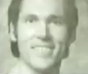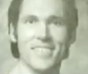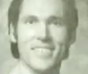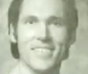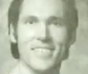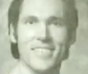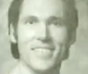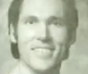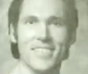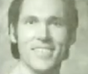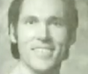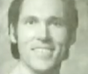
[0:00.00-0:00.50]

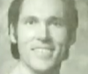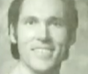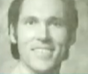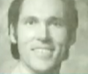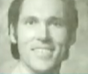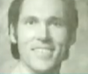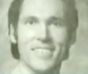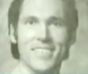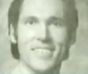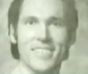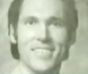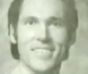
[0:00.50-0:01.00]

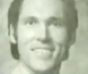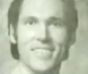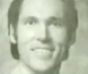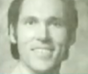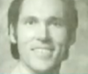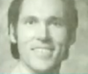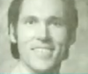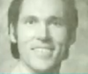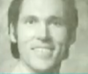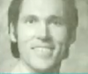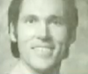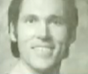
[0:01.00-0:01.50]

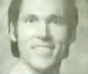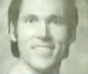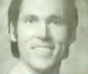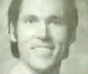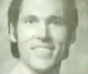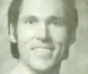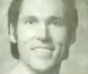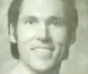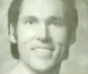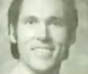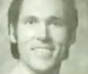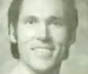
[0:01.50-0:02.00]

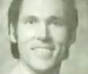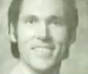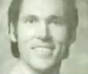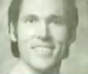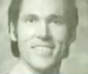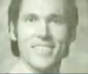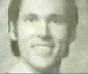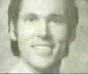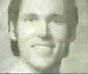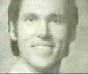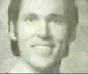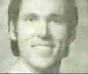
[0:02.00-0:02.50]

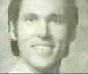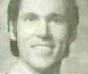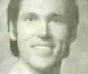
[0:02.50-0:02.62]
This person isn't speaking.